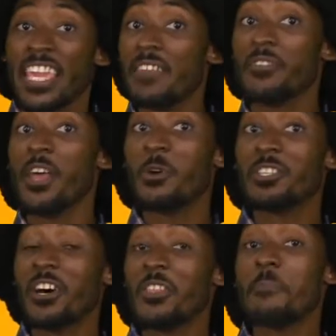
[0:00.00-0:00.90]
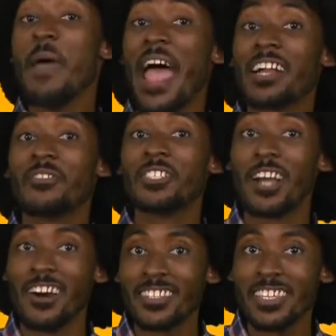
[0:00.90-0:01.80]
Even though he's on the back of a
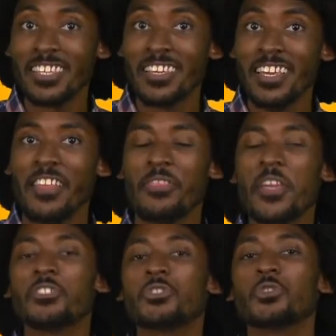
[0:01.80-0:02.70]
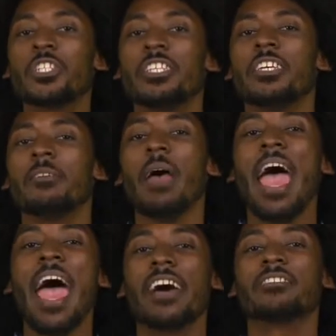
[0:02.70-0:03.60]
donkey, they treat him
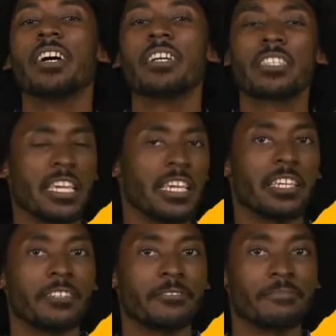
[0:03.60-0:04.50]
as a king.